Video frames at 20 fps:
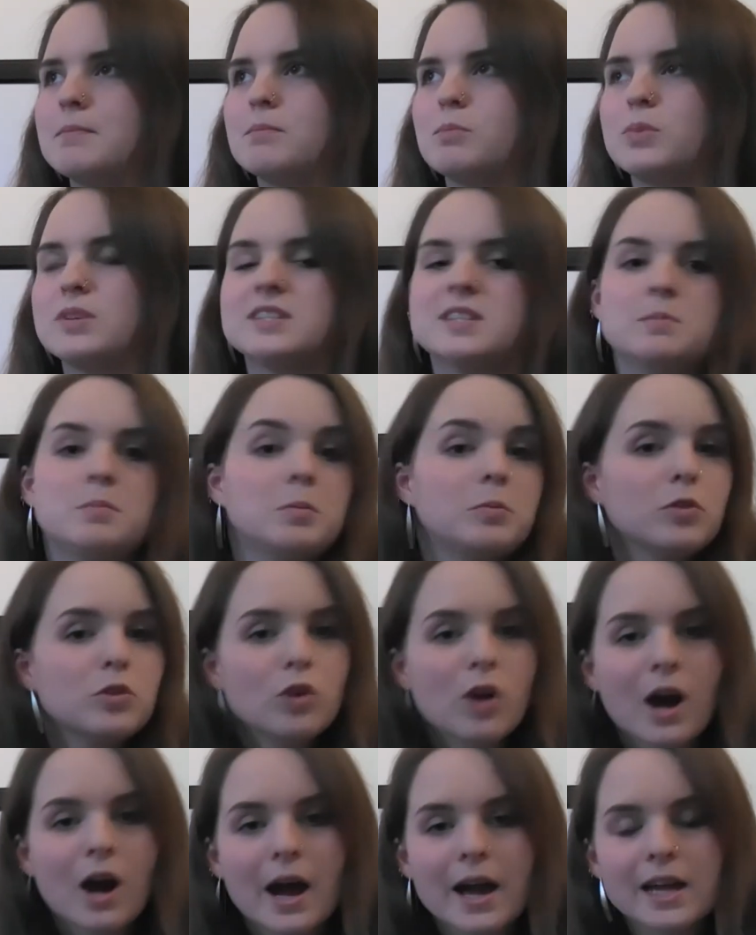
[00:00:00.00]
We see people
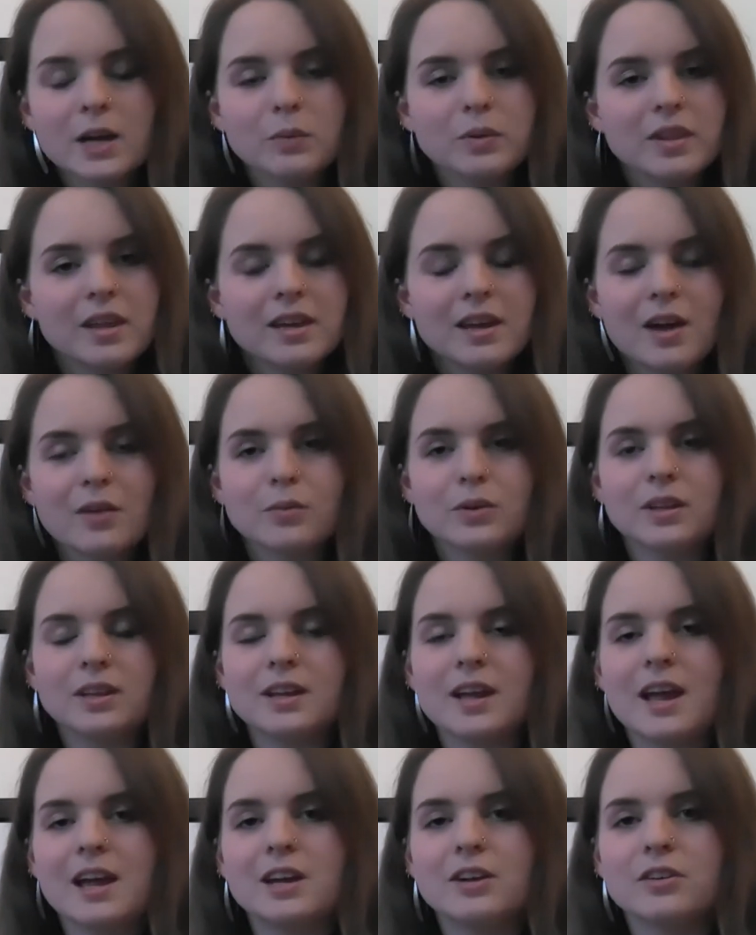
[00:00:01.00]
crying when they get really
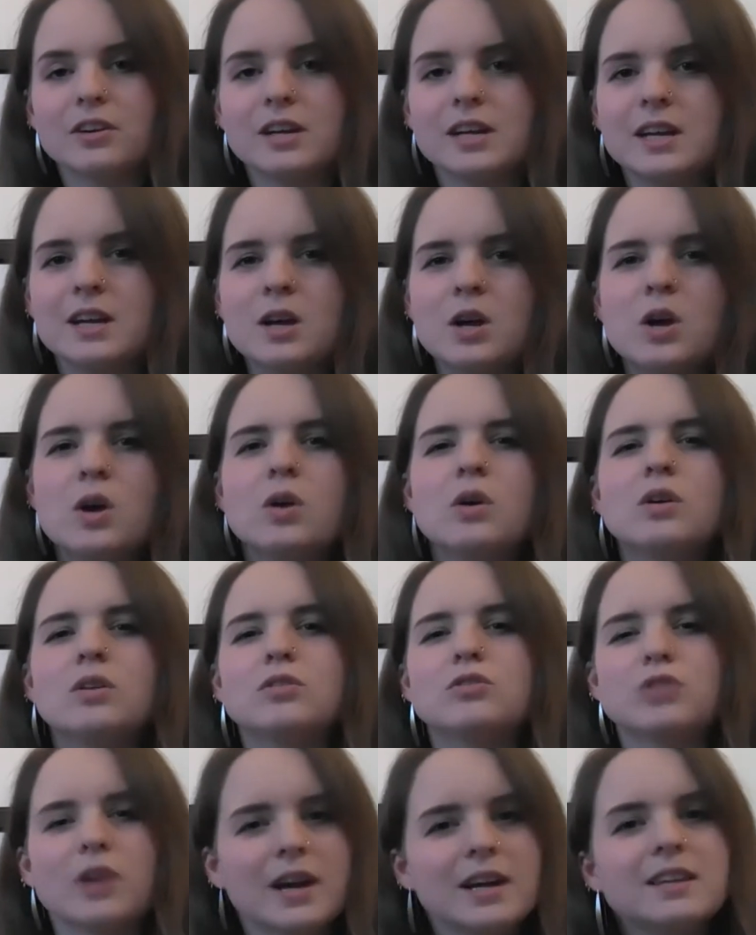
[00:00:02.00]
angry.
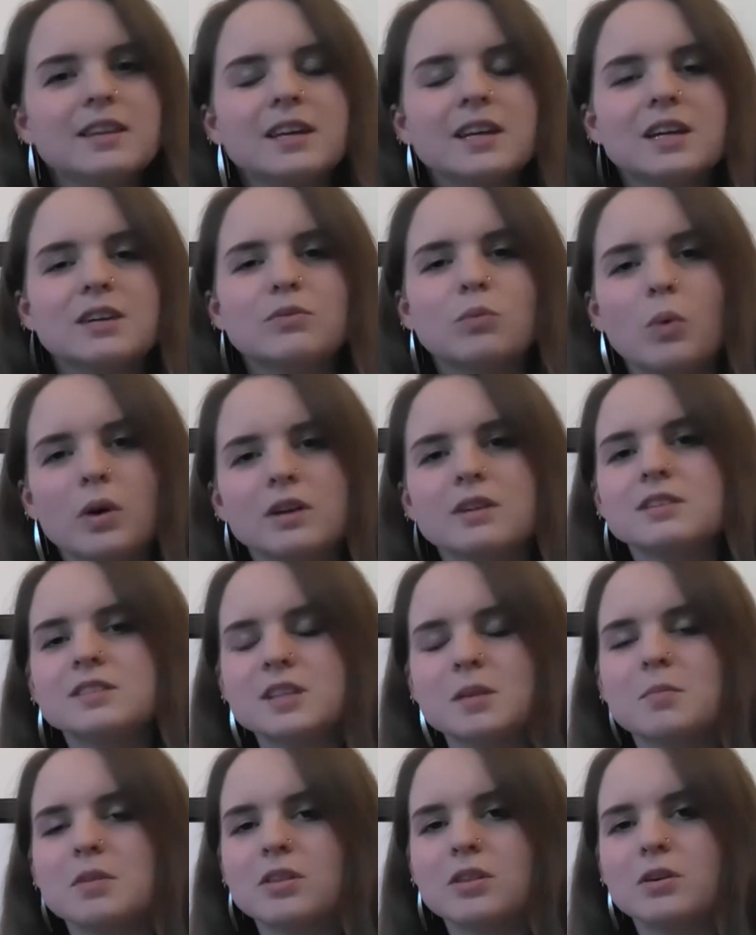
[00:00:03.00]
Try and think of what are
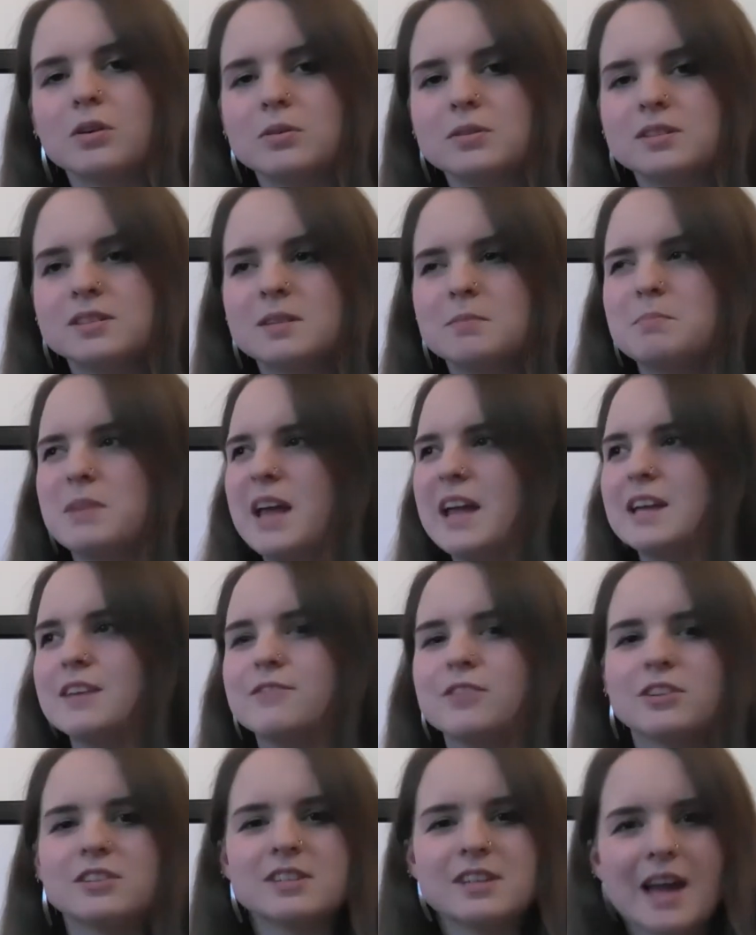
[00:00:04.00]
some of those
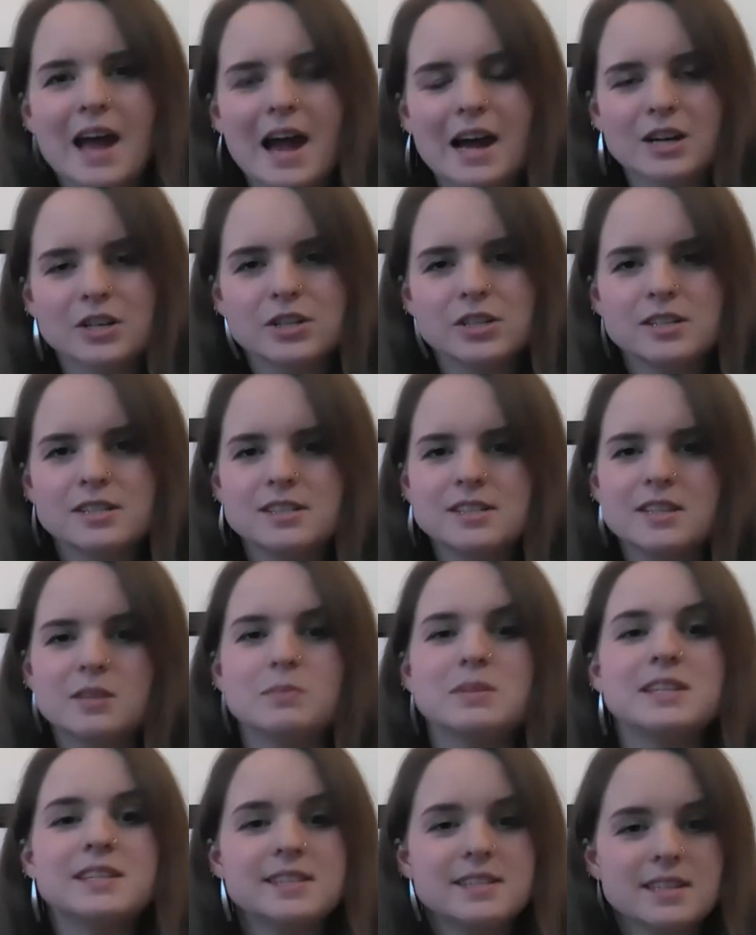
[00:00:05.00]
behaviors and actions that
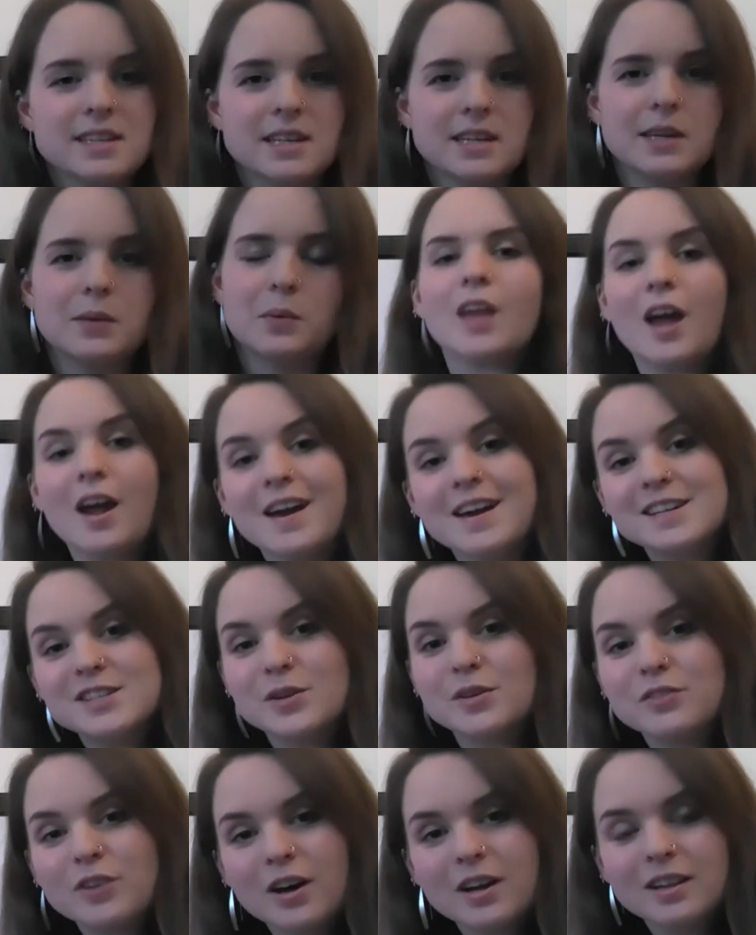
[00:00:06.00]
we see. All right, so
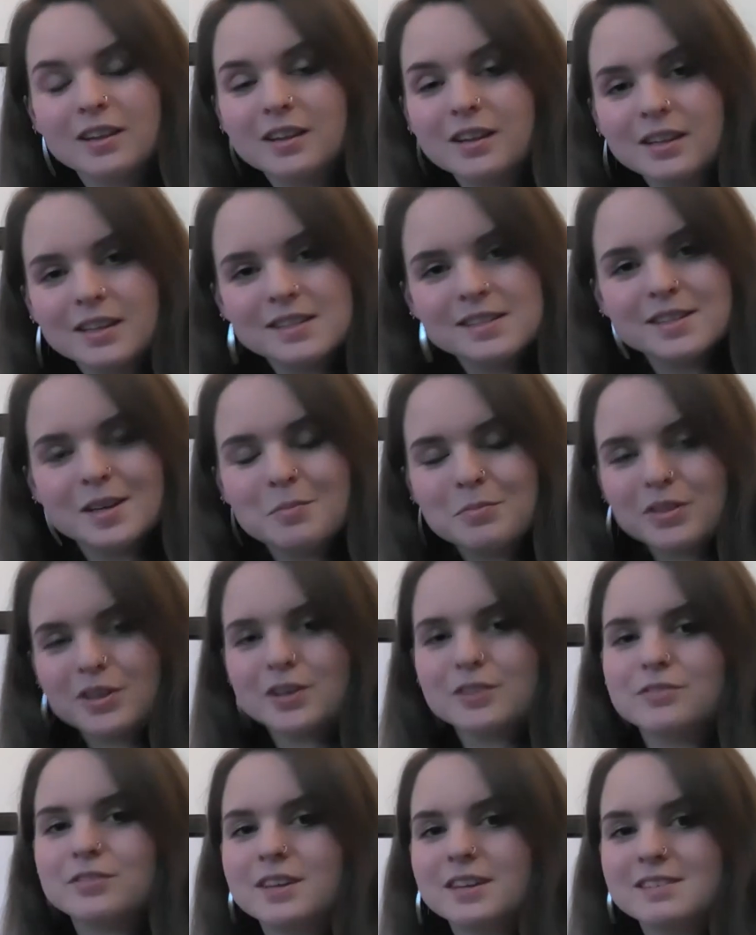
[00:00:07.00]
I've got a little list up there
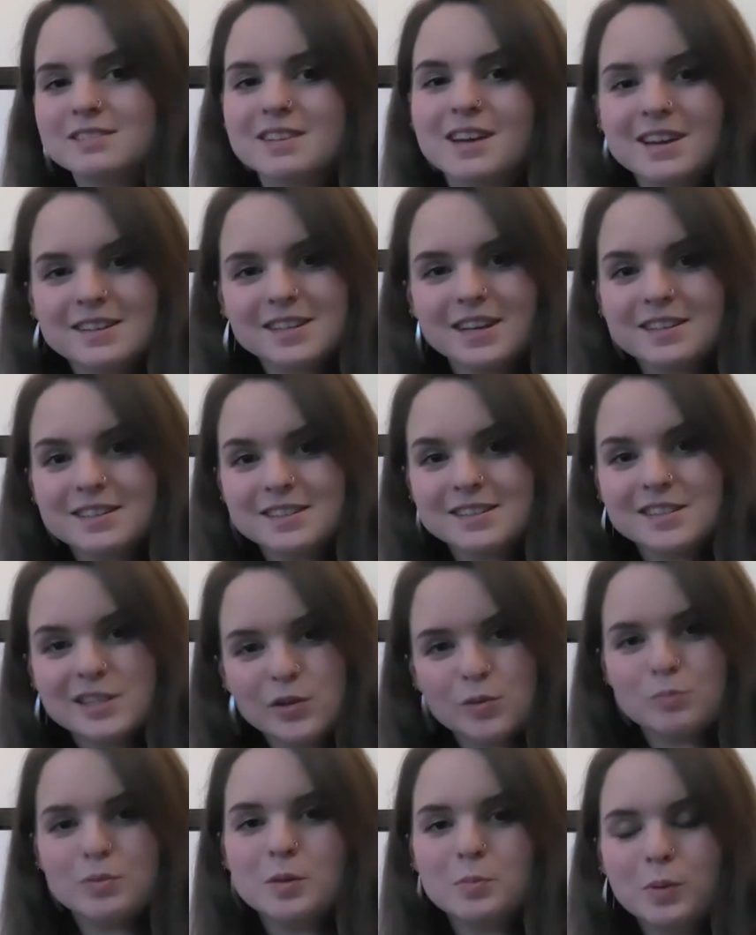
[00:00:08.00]
of things that I tend to see
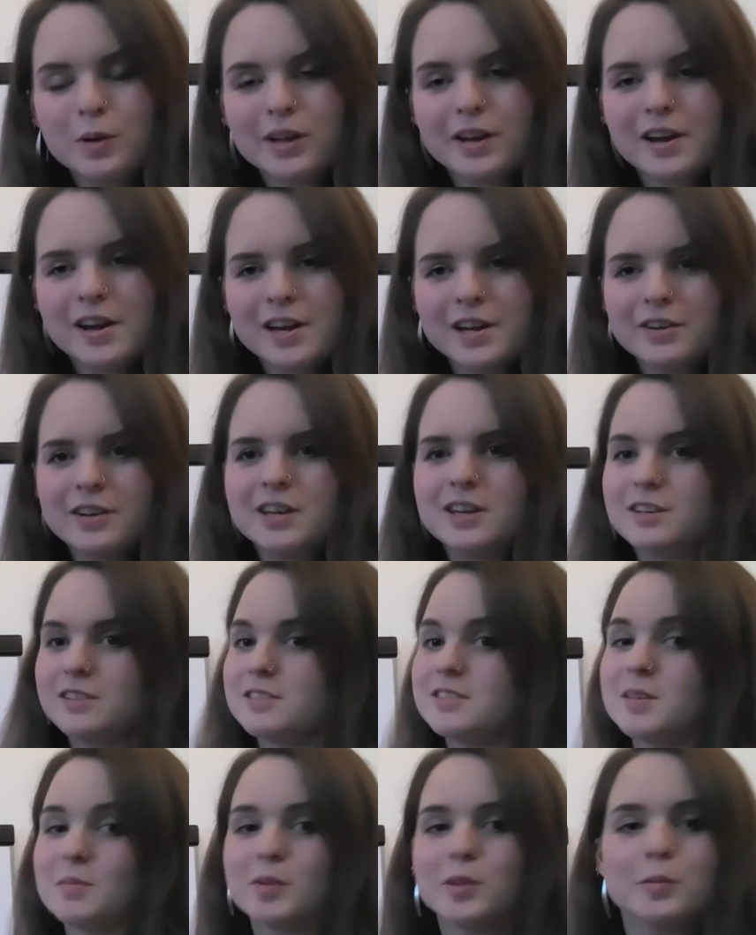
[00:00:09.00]
when people get angry, or
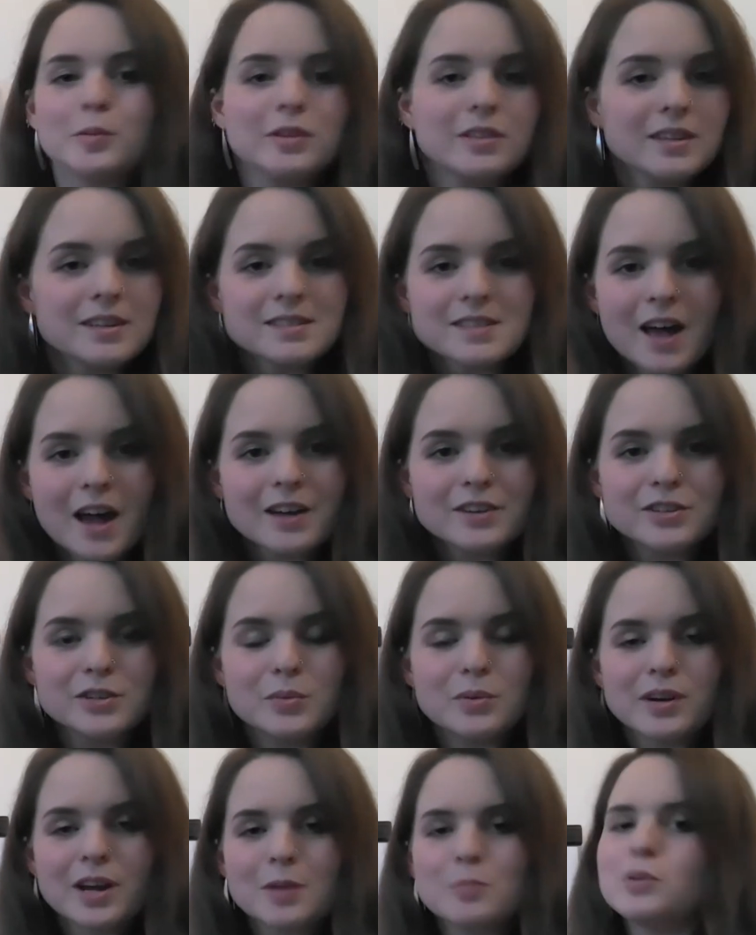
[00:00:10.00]
some of them are things I do
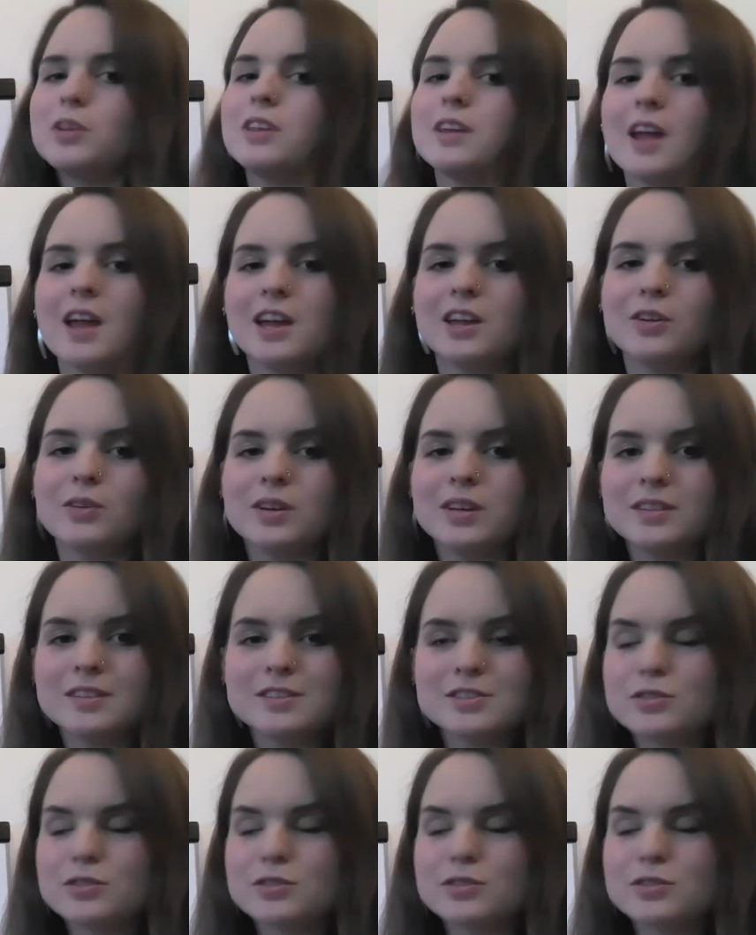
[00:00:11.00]
when I'm really angry in this